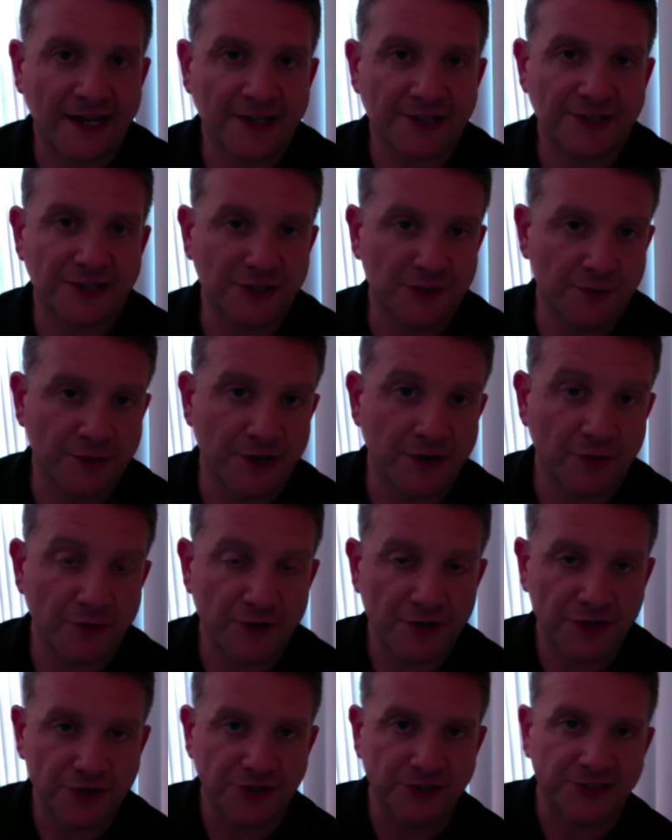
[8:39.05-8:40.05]
so you
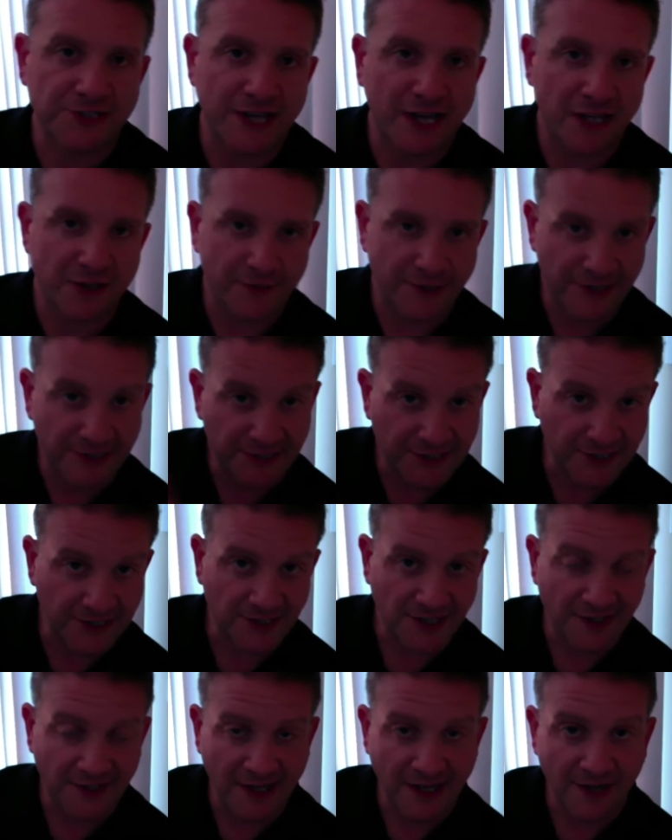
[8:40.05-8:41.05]
increase your salary to
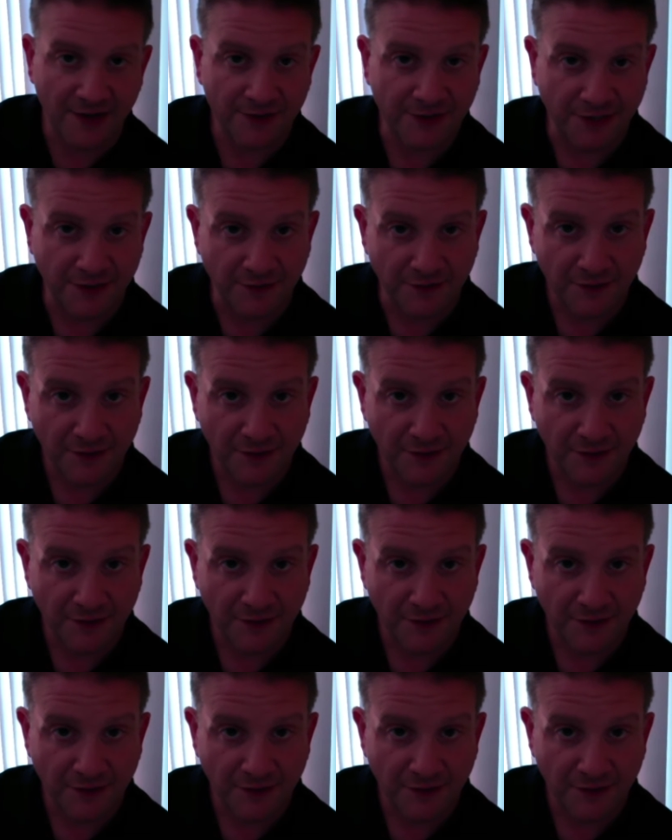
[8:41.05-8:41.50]
60,000